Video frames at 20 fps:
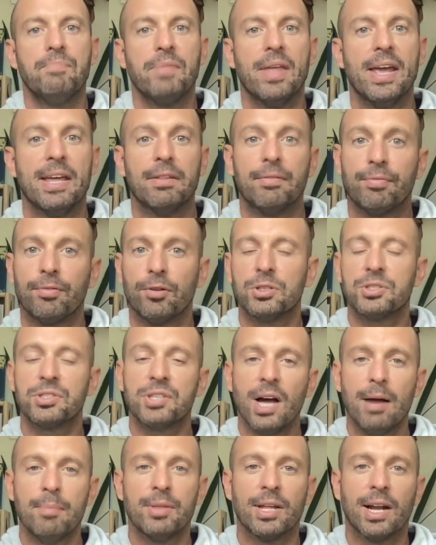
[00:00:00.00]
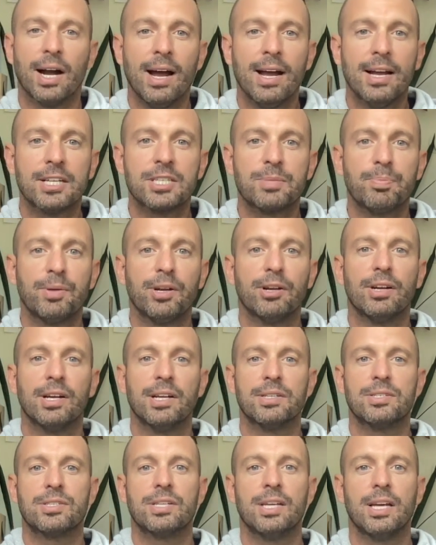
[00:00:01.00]
And the first time that I
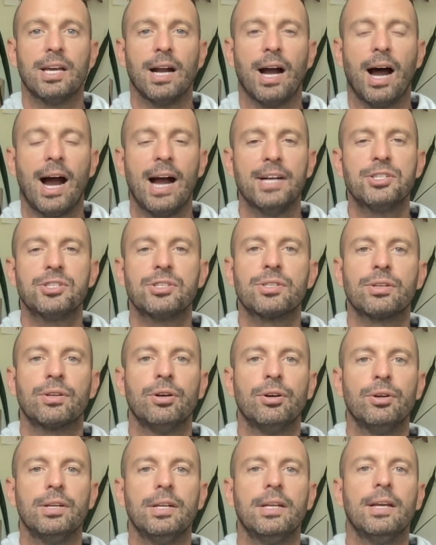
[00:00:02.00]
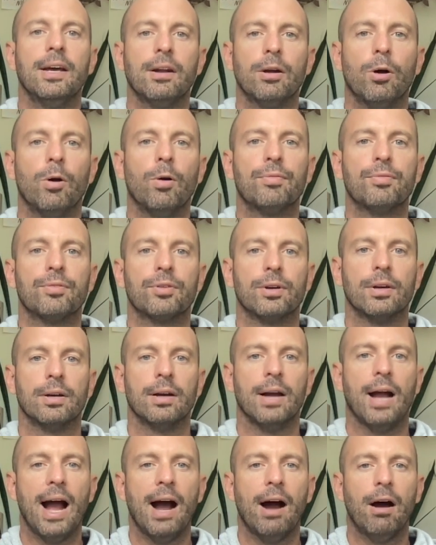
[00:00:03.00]
experienced it, I just couldn't get
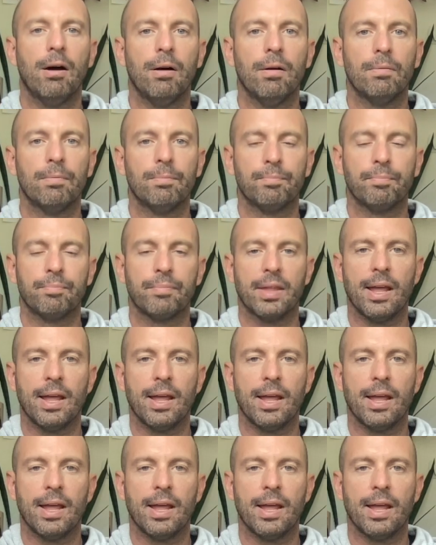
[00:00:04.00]
over how